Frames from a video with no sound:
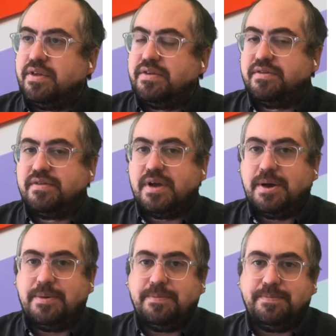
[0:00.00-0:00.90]
let's
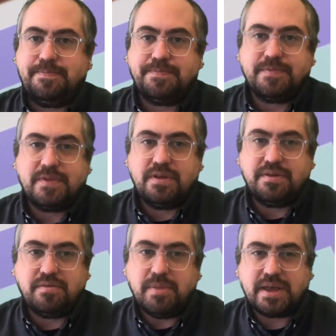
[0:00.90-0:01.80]

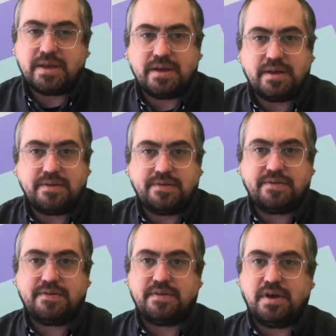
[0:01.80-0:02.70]
make it
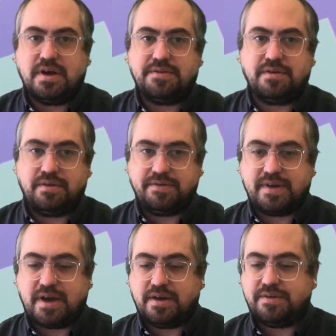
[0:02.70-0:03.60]
a certain
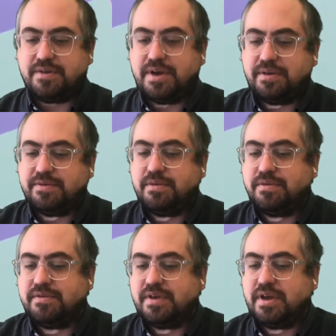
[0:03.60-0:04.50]
size, right? So
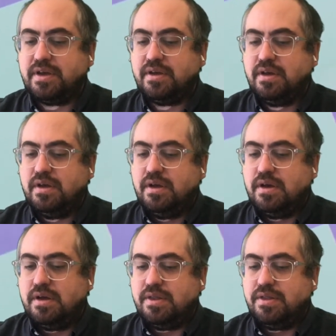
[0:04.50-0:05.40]
we'll say
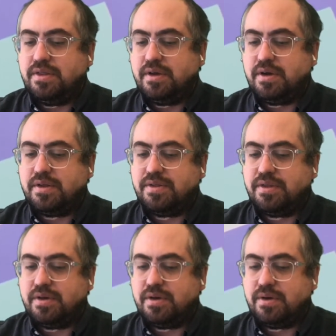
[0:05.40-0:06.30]
the
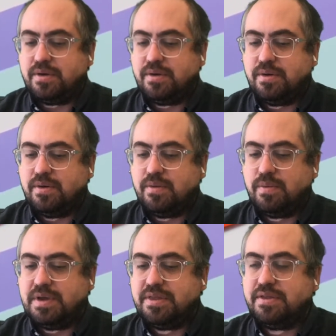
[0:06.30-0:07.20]

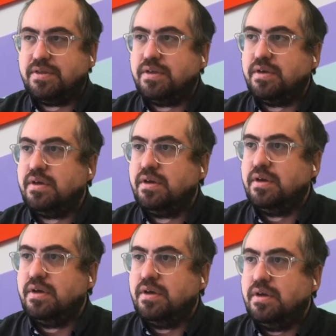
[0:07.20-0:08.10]
width
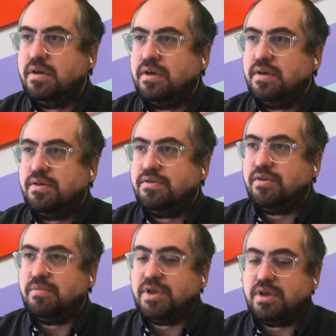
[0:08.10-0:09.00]

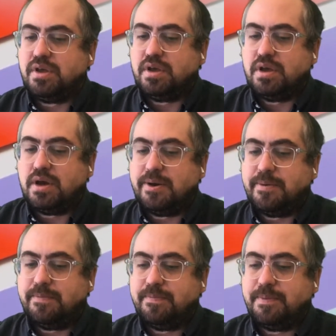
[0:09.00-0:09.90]
should be
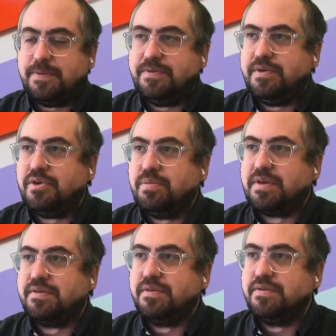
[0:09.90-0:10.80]
200
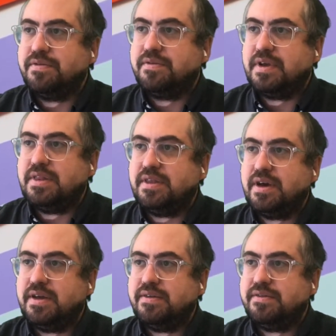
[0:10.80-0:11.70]
pixels, and the
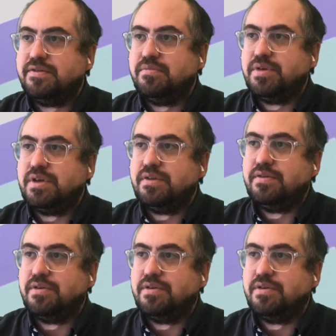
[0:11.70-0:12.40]
height should be